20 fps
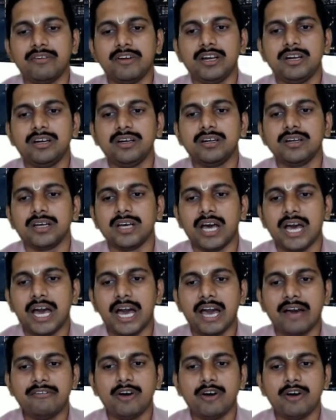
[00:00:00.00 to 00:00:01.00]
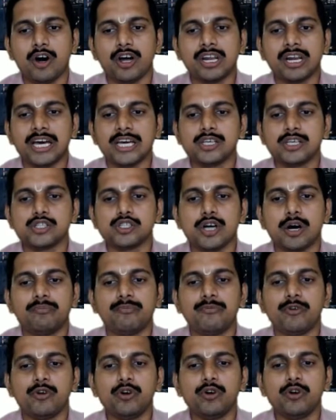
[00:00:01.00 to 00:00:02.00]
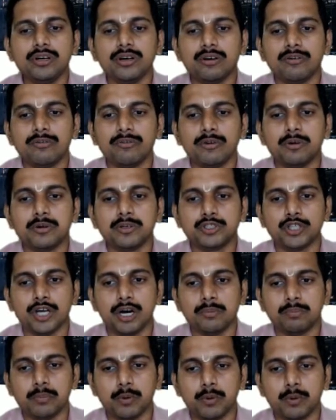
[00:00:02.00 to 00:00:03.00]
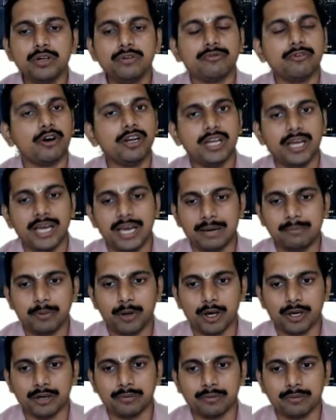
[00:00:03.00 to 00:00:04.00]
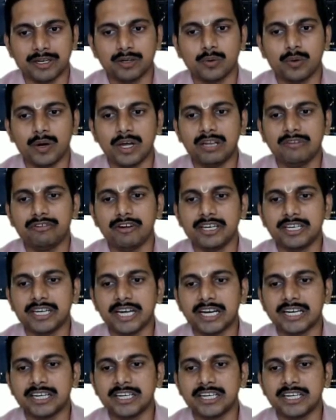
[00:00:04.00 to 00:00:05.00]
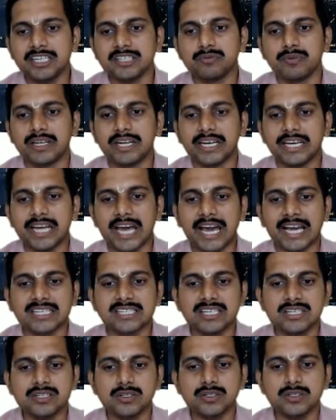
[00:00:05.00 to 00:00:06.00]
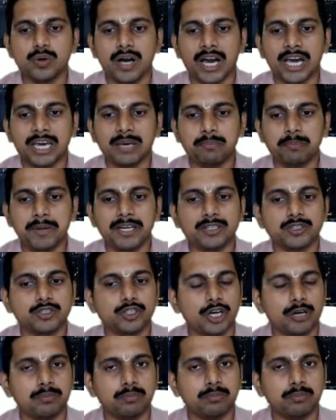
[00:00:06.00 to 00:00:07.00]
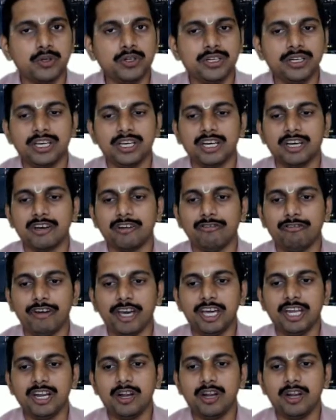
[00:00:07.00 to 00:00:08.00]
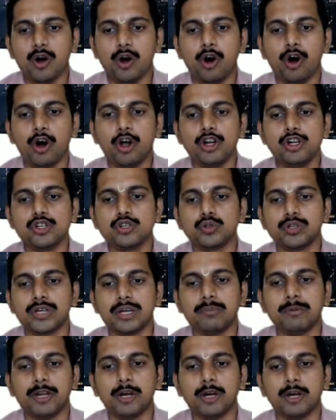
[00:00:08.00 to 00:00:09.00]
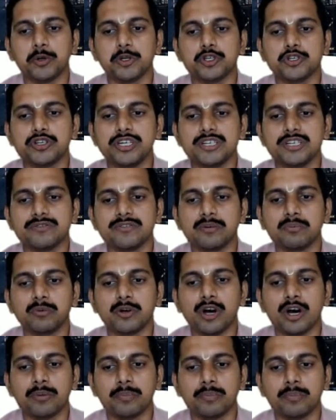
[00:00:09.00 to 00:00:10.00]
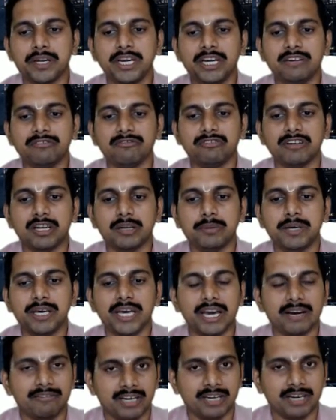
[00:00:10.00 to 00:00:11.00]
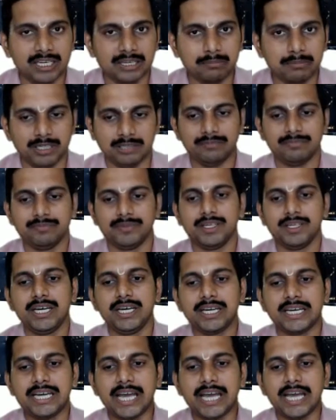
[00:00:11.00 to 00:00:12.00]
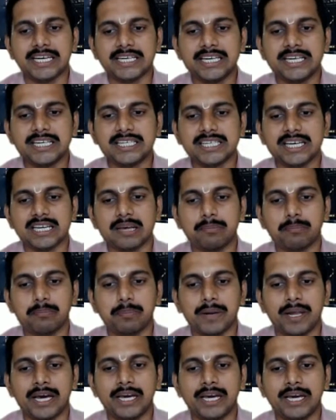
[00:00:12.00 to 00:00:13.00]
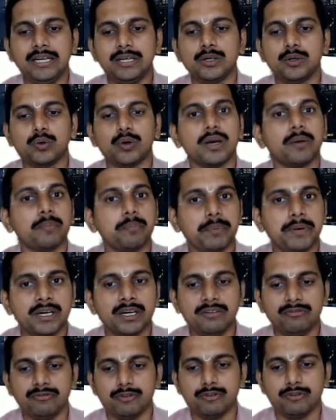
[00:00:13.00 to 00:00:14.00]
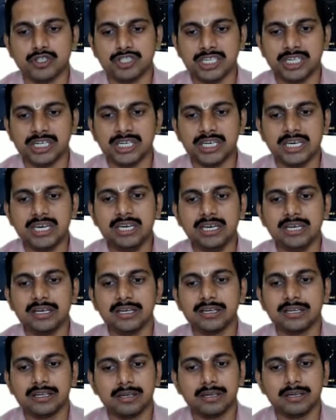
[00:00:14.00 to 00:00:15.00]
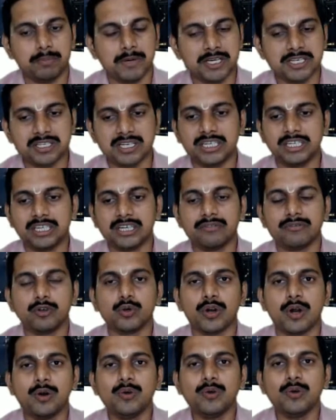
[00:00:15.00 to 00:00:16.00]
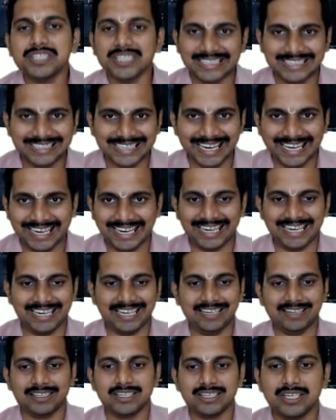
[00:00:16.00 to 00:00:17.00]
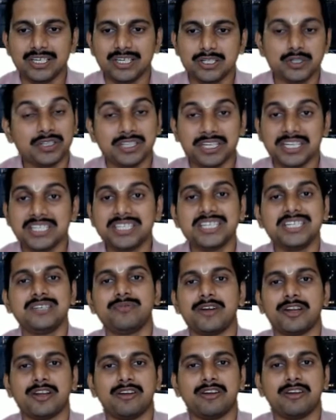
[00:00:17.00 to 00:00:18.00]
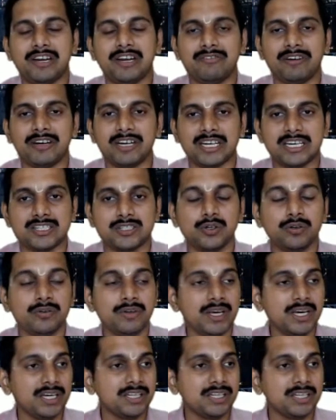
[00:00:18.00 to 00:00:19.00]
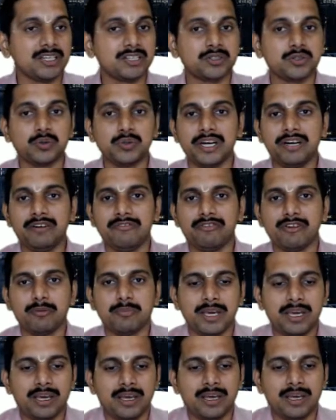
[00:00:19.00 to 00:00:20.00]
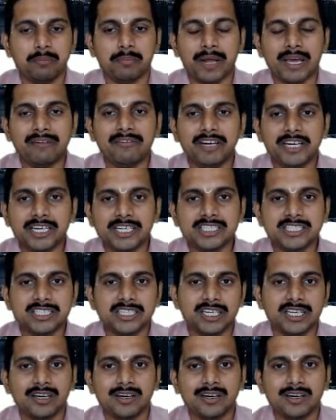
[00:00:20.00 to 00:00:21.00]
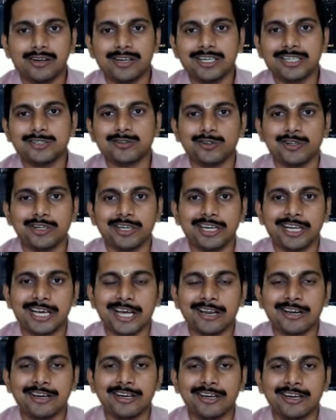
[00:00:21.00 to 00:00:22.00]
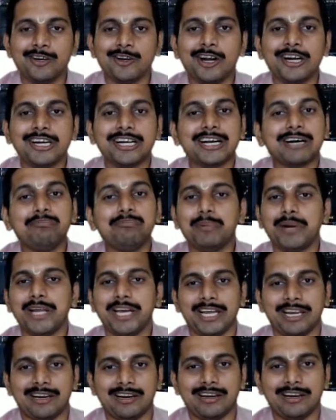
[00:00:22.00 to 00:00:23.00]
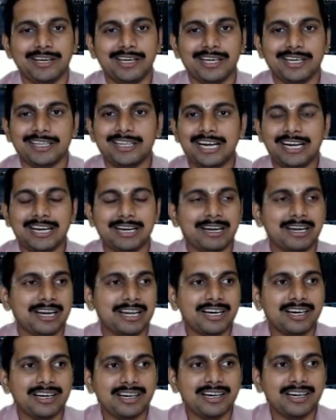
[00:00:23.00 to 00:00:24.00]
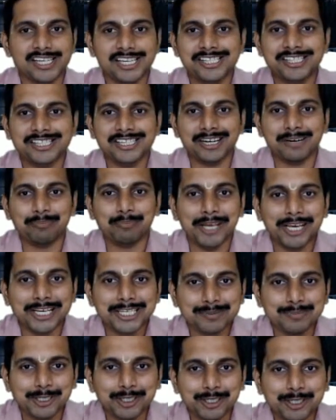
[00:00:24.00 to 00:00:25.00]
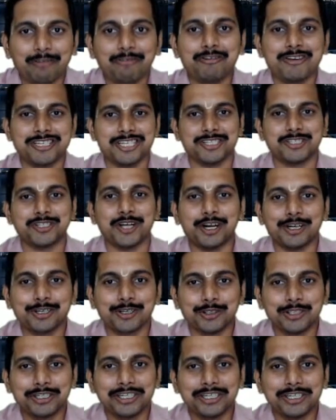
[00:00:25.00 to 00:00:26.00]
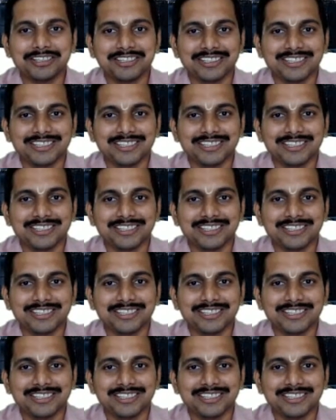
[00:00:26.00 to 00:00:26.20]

will have an online job board, job board for employment. Qualified candidates will get access to IPATE job board where all suitable opportunities from corporate will be available. Candidates can apply to appear for GD, personal interview rounds directly. So this is one of the advantage. So the student from a private engineering college can need not complain that uh, his uh, placement office is not good